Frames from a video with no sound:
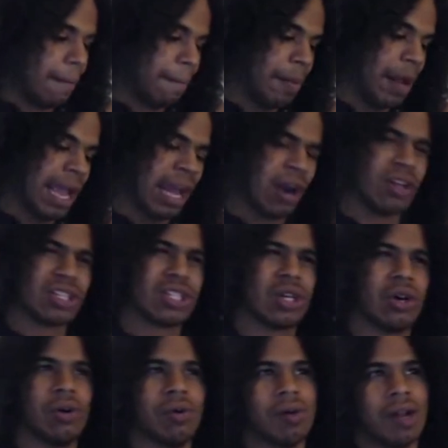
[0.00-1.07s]
And
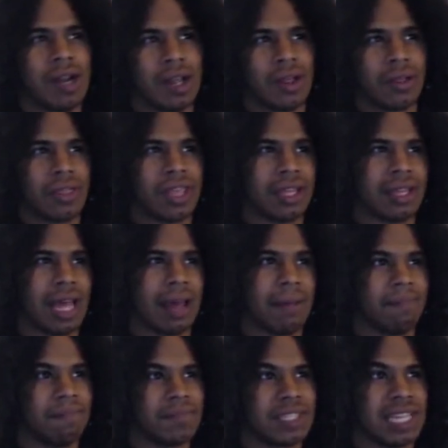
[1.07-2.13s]
also, another thing that,
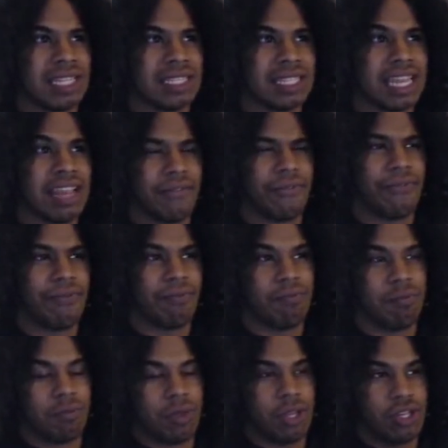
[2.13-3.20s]
since if
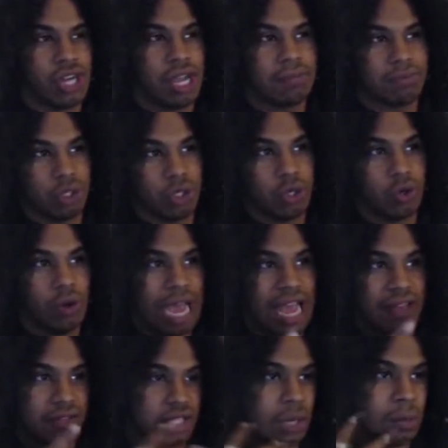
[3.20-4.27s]
the gems do
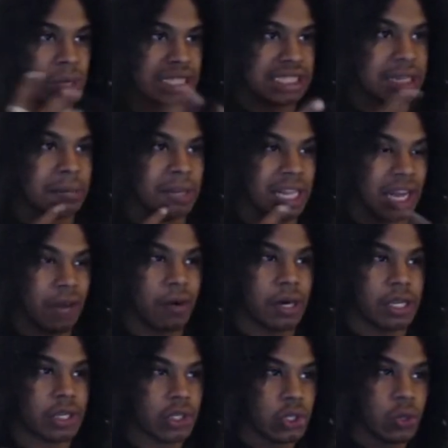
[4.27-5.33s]
have somewhat
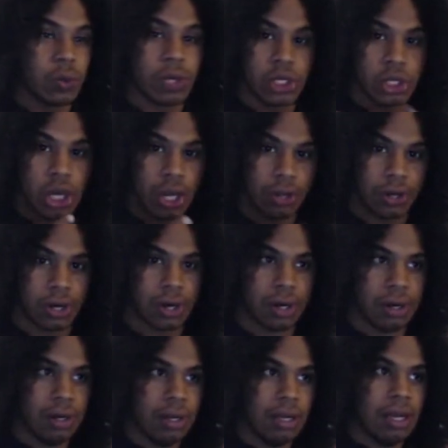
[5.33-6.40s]
similarities to each other,
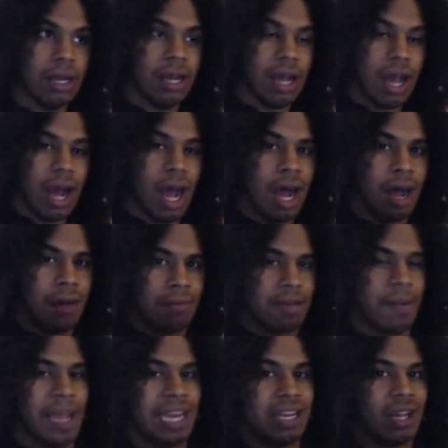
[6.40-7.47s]

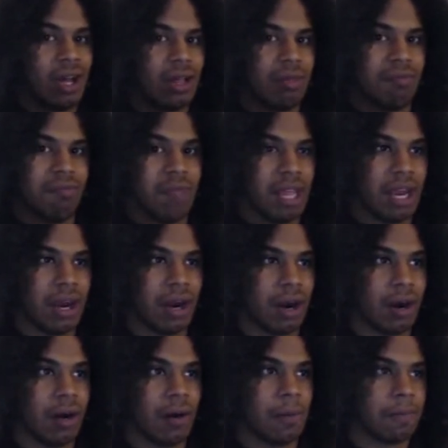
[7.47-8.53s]
depending on
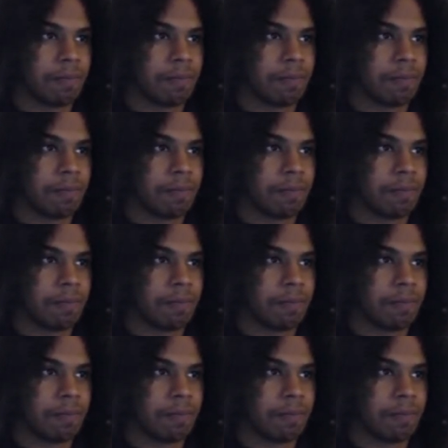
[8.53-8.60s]
their